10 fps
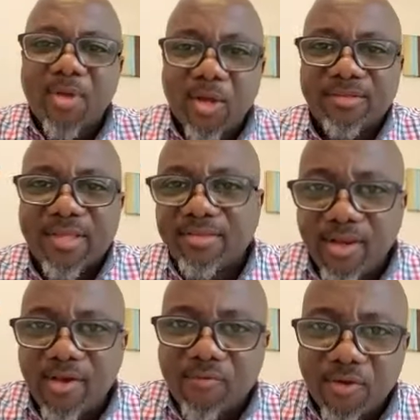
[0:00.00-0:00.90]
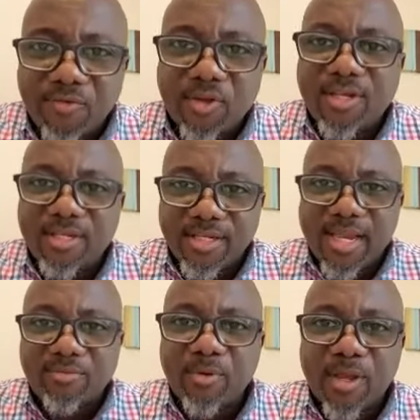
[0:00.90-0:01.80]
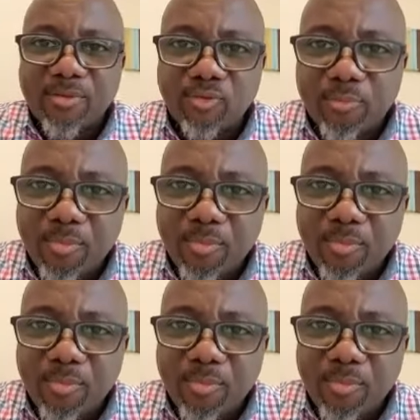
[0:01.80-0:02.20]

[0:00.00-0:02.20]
because there's a lot of confusion in the diaspora too.